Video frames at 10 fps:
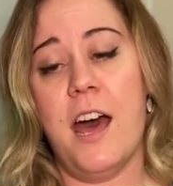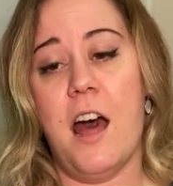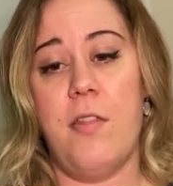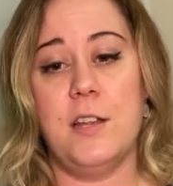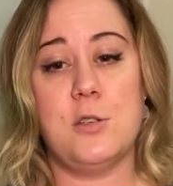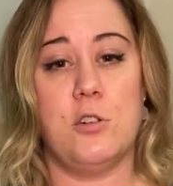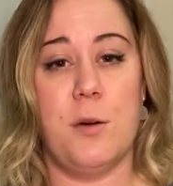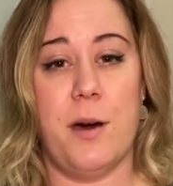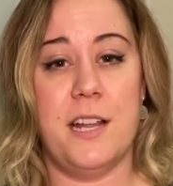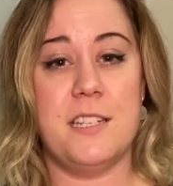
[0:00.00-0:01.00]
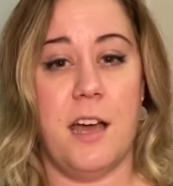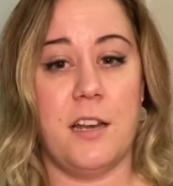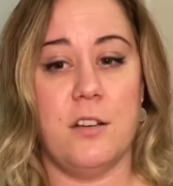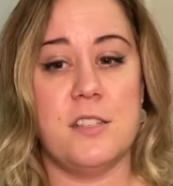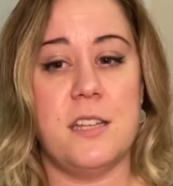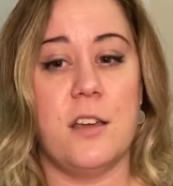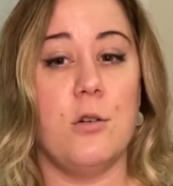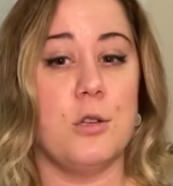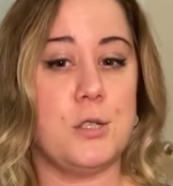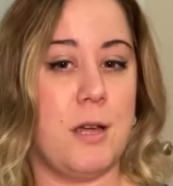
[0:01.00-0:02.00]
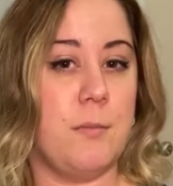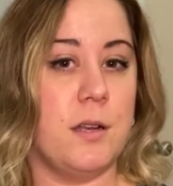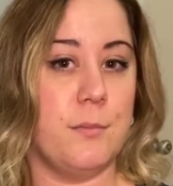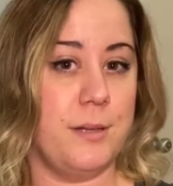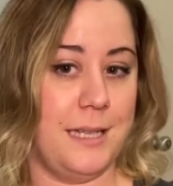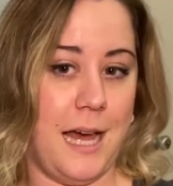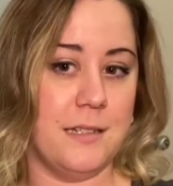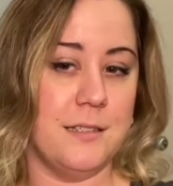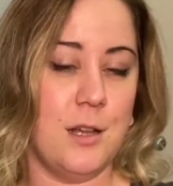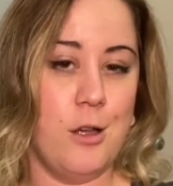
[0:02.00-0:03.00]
and then talk about a diagnostic or treatment plan.